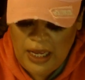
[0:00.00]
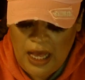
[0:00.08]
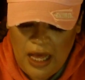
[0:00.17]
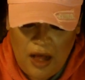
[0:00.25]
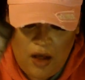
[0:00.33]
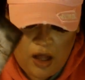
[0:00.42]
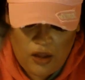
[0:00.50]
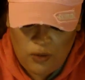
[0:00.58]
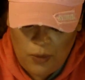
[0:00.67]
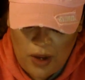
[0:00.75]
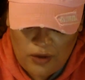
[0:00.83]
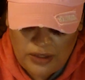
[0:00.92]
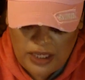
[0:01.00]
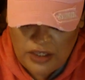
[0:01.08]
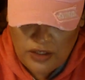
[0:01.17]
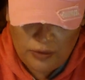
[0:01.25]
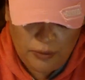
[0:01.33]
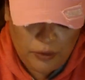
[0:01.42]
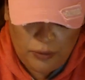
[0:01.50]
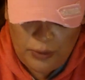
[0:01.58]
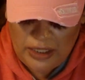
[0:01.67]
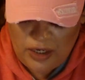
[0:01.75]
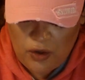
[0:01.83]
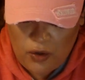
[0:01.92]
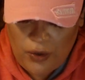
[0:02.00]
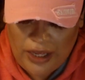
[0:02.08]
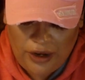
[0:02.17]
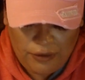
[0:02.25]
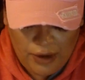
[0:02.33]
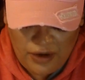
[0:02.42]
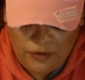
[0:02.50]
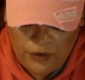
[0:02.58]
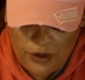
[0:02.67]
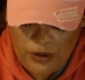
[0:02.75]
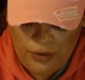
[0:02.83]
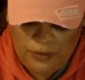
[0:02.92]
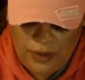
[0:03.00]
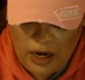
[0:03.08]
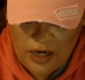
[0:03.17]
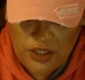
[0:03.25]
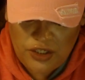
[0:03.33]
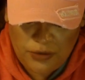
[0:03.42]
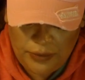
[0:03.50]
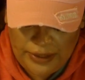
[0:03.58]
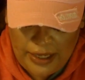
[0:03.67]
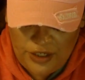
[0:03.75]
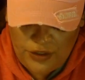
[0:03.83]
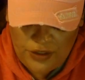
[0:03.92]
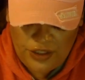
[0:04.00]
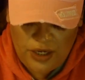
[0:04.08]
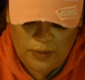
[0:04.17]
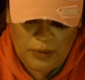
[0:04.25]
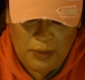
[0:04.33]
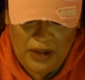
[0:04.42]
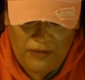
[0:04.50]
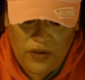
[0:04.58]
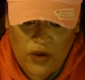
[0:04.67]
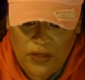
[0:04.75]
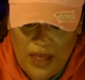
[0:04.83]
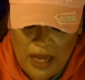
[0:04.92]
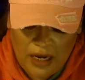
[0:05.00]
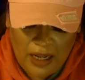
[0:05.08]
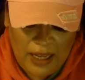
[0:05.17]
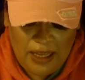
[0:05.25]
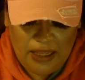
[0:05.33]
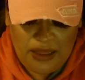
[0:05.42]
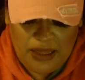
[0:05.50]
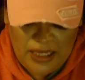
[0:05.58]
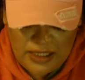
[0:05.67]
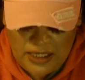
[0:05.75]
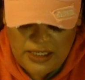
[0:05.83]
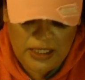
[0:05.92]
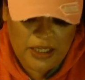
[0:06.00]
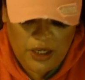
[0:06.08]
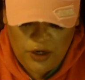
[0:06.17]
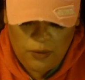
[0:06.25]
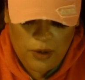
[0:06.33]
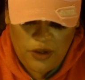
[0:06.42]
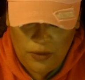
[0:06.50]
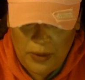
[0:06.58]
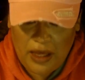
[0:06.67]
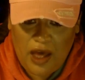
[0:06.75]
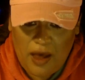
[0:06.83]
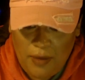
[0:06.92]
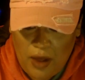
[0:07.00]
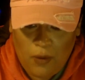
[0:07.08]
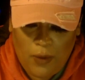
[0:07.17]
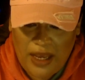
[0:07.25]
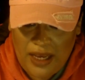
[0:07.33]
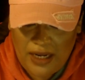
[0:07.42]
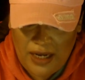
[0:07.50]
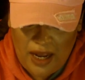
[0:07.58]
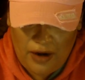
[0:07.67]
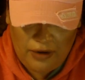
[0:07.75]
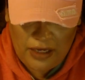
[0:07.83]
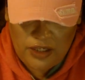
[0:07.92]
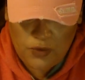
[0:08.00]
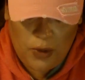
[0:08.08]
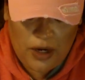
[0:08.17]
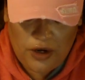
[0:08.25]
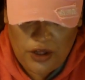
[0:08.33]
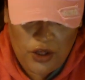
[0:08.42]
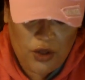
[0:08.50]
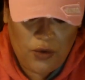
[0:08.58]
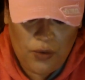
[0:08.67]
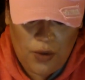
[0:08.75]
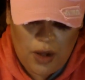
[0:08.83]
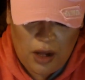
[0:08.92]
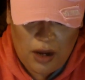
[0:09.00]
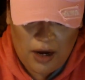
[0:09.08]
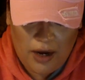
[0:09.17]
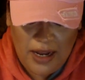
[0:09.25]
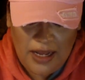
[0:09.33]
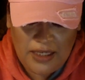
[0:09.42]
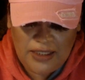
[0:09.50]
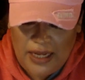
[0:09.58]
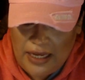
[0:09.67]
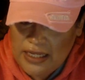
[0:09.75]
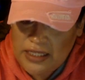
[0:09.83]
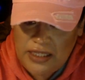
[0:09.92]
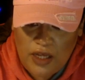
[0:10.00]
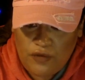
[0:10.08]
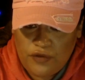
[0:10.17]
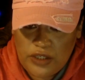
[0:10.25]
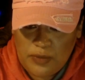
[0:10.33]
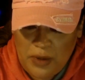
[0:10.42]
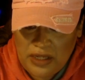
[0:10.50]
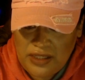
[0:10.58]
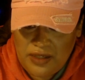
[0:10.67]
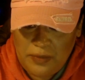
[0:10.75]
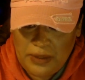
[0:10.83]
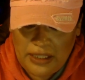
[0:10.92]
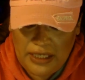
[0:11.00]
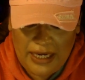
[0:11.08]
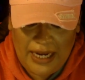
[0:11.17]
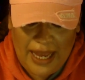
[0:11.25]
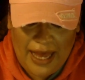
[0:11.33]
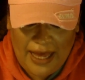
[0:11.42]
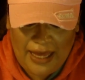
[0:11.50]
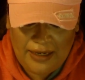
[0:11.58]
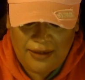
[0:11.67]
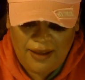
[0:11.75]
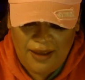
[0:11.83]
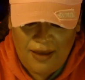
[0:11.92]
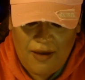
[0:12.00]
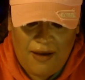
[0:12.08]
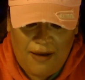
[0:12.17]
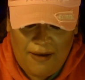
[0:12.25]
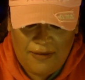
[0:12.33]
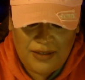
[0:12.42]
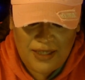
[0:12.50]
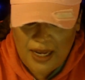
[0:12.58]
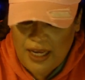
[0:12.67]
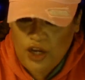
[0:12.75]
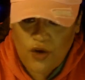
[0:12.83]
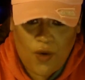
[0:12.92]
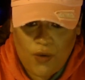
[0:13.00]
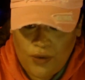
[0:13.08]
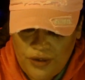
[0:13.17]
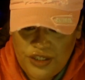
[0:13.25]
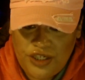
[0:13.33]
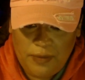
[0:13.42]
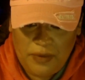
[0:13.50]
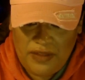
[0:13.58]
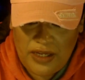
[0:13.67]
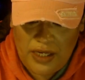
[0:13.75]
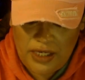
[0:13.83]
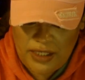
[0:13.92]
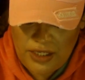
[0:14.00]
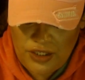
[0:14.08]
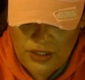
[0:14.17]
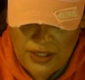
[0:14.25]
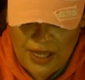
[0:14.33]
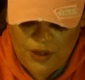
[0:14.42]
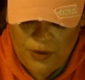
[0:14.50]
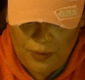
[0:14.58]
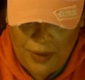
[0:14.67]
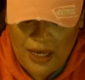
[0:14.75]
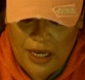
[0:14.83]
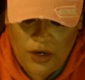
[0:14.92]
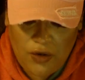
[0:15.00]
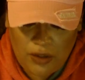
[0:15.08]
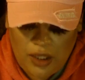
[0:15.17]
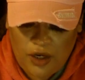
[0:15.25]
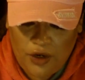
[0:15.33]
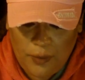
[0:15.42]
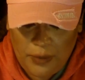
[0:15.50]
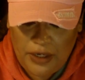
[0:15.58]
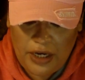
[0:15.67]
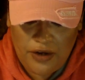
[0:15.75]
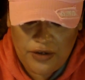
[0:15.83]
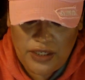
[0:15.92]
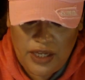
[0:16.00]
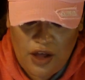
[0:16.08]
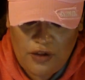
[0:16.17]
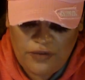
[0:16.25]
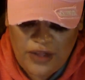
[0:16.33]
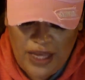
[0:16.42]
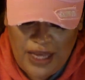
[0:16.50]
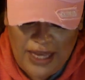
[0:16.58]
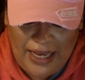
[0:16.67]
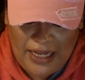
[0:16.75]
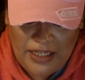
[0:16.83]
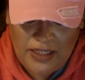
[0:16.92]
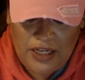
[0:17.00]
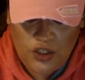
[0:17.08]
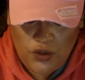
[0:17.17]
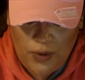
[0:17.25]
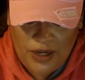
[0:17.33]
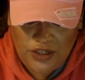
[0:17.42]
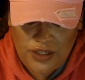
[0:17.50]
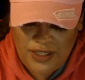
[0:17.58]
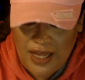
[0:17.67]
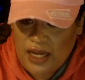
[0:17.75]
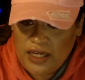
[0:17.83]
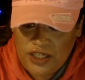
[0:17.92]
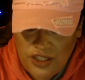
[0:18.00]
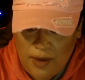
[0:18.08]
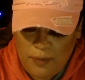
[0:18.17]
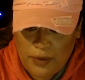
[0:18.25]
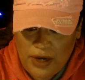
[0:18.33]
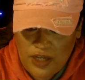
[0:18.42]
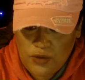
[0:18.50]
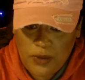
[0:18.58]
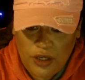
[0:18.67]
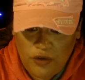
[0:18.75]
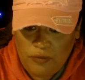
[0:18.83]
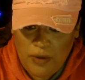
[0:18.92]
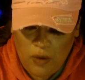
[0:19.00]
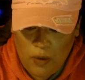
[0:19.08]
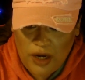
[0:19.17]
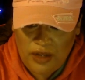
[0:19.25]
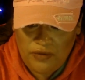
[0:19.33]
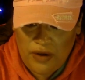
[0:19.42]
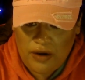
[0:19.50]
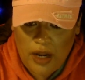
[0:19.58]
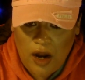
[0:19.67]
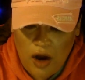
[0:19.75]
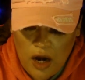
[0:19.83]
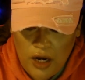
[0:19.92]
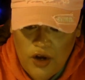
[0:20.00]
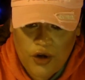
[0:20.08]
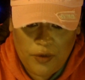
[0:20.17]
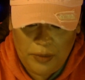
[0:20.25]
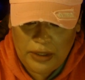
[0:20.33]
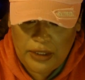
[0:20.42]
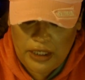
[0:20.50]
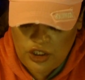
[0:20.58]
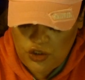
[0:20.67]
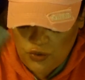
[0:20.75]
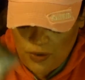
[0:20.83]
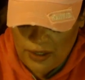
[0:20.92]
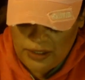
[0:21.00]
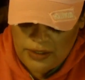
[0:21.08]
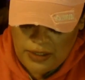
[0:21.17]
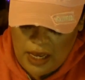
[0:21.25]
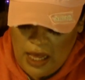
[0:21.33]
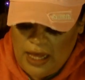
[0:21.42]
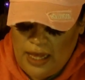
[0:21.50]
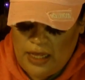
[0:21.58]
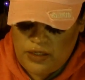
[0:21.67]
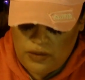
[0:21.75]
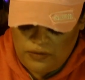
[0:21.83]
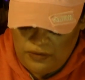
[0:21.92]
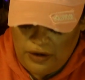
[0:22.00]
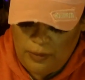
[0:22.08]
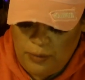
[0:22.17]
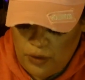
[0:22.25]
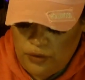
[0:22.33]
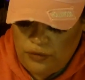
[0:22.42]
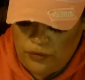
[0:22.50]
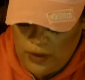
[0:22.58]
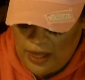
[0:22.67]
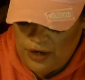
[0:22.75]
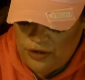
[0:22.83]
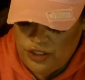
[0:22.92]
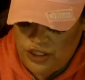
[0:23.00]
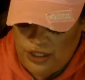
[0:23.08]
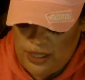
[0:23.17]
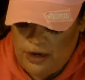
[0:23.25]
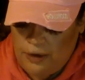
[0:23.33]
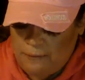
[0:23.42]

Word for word: All the while, things are booming and going great for you in regards to relationships. But I feel that this is the year where you become awakened, Aries, where you are taking self-responsibility and uh, taking ownership of the decisions that you make and no longer putting yourself in situations that could jeopardize what you've been working very hard or building towards. Uh, so very beautiful energy there.